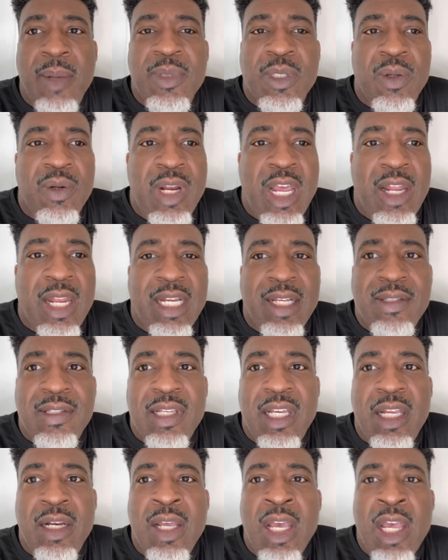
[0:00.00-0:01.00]
So now, like I
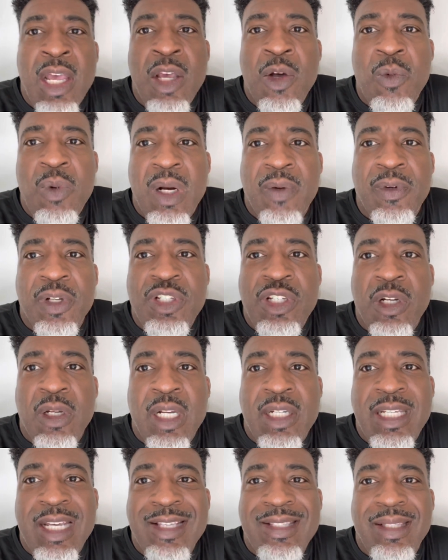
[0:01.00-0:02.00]
said, whenever a uh,
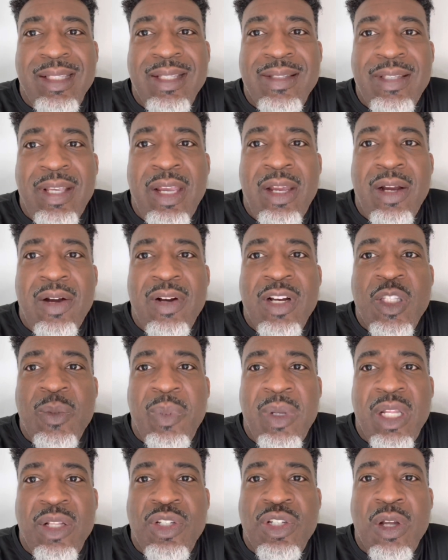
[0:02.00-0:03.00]
Tesla is here and it's
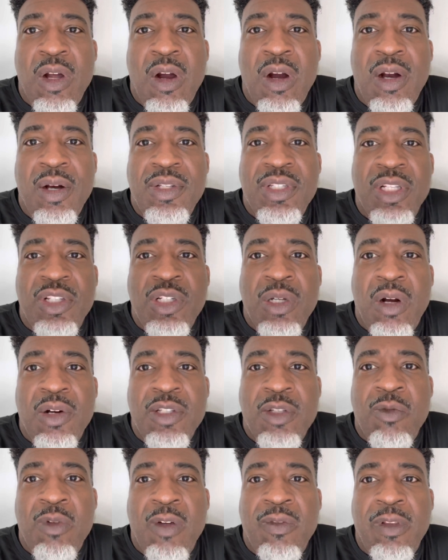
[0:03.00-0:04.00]
being charged, it charges
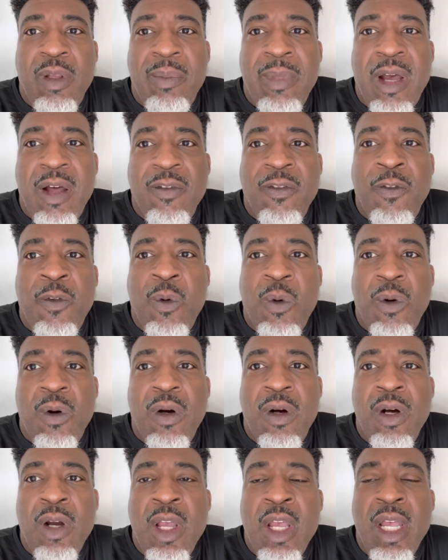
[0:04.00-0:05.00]
roughly about four